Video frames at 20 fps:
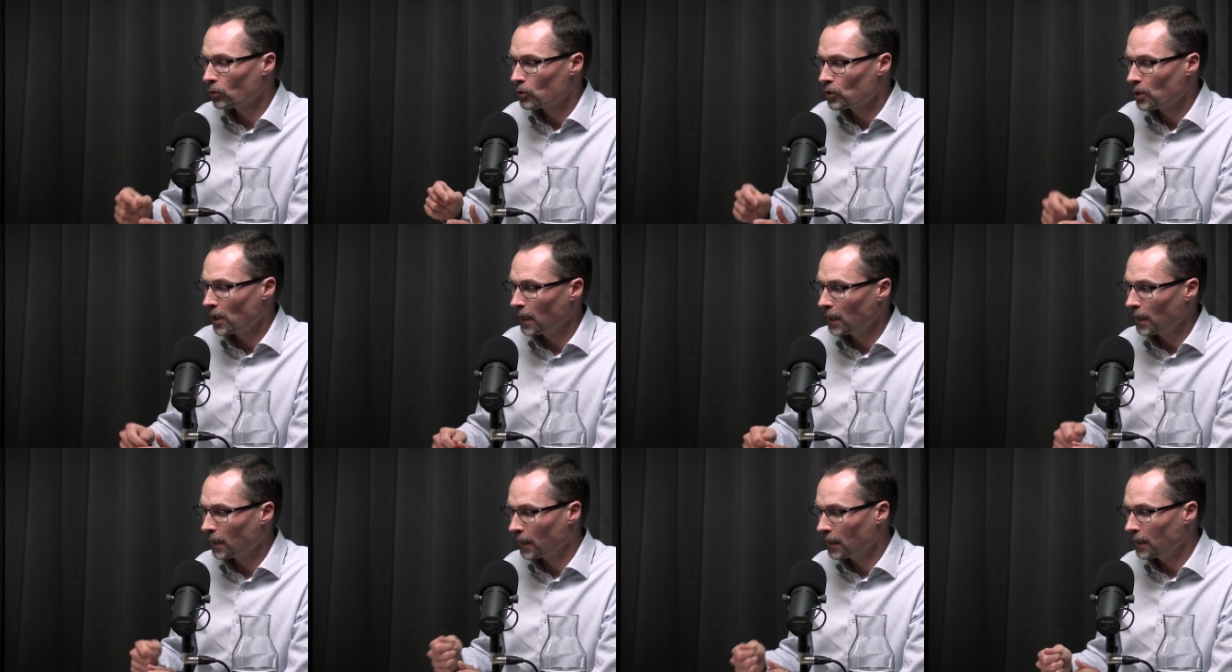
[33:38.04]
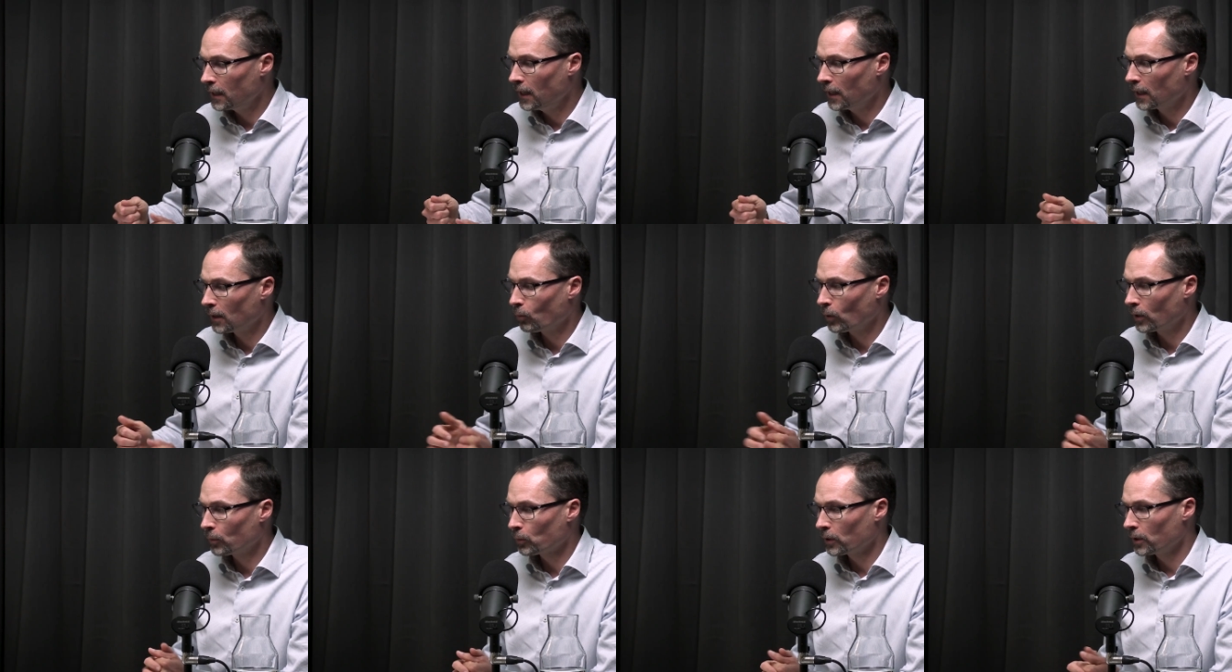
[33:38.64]
you could say again
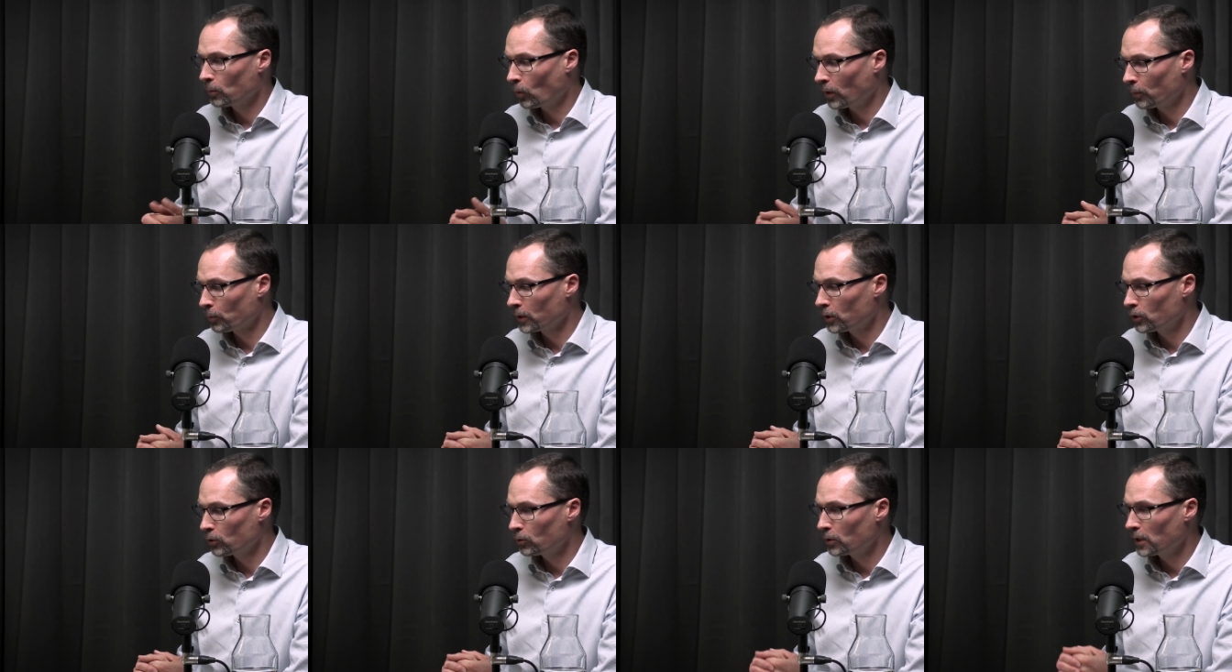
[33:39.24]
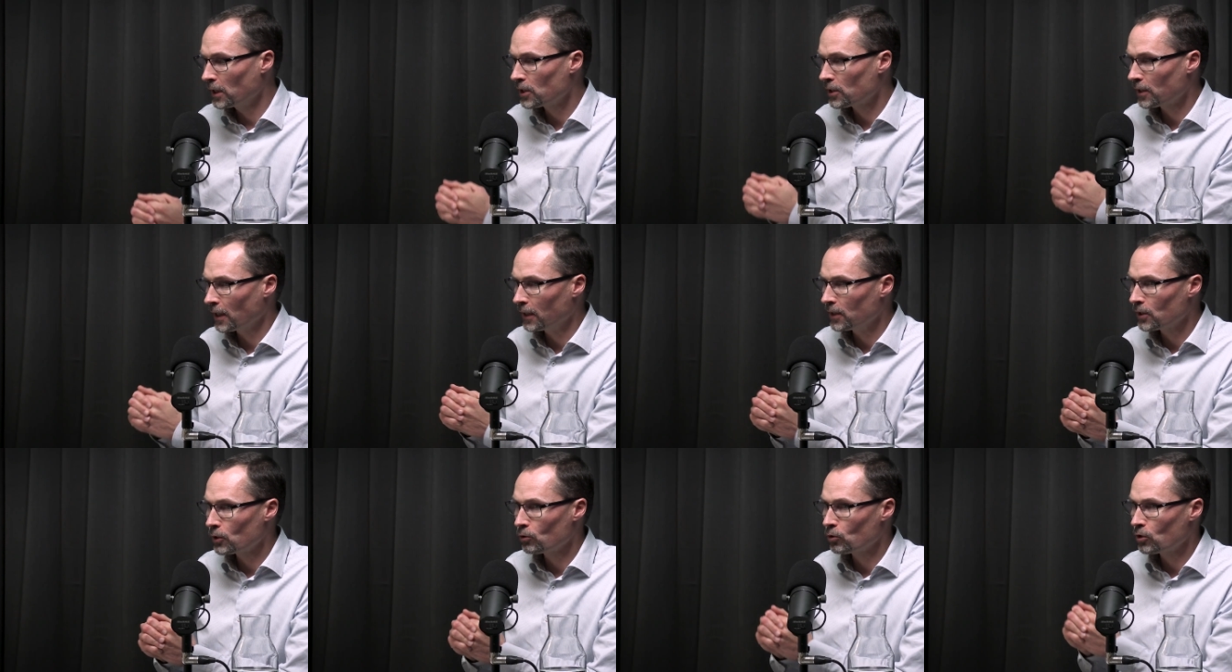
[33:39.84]
here, what we do is
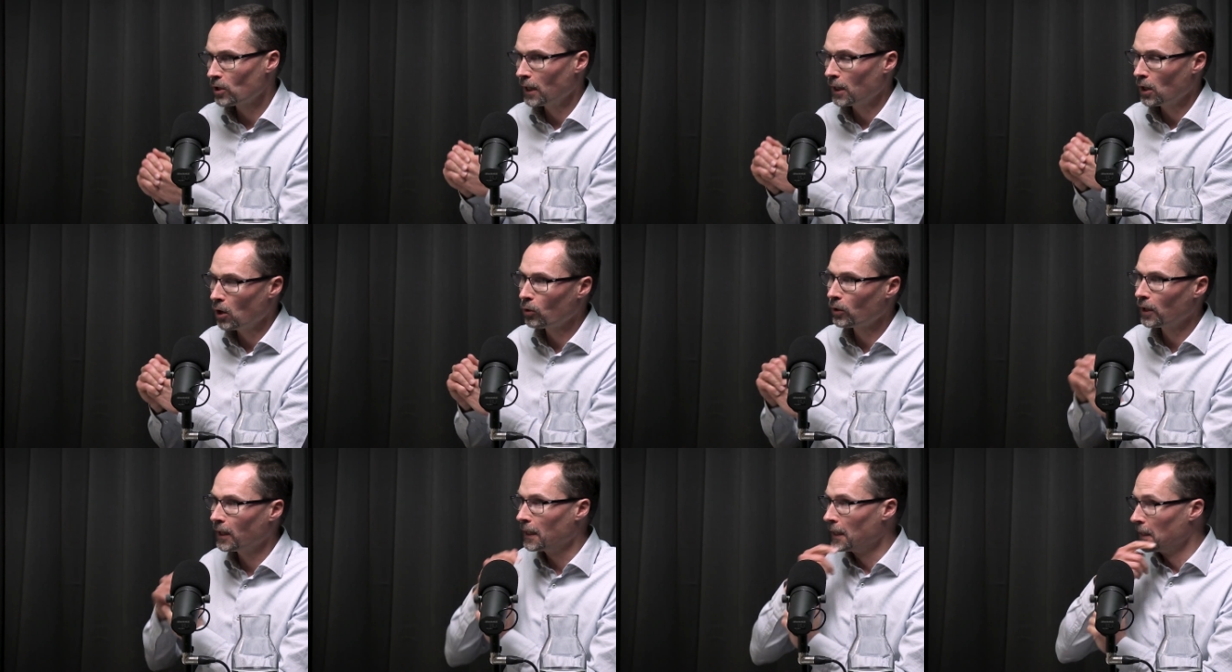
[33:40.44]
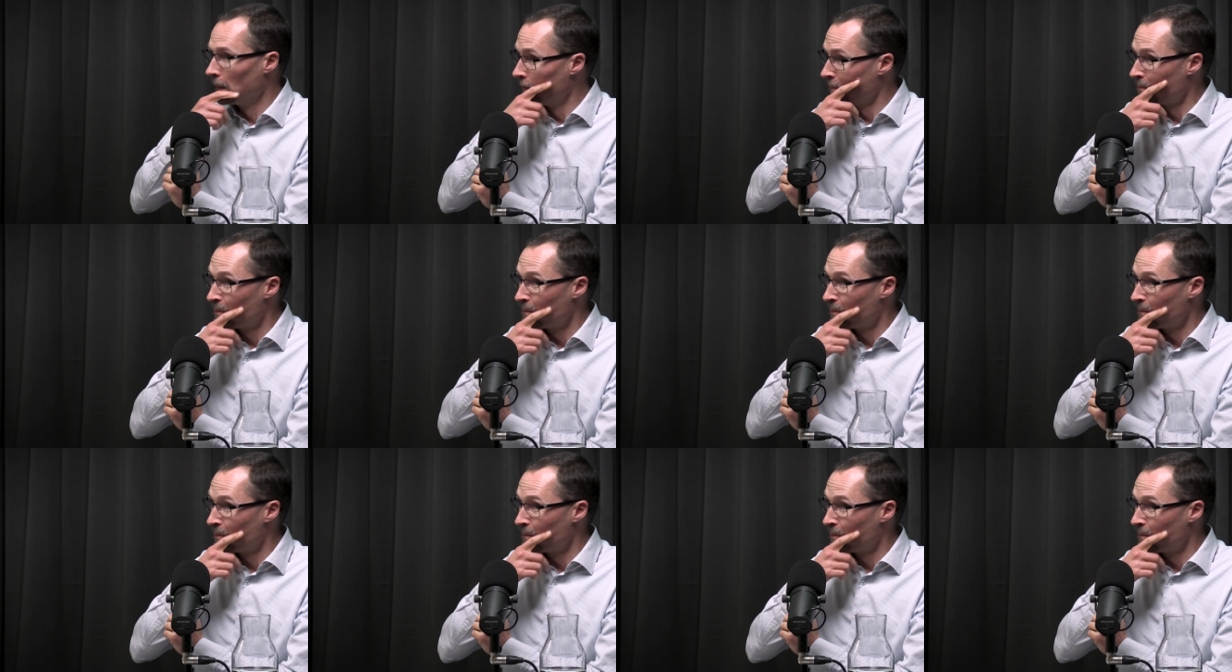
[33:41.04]
then to say, okay,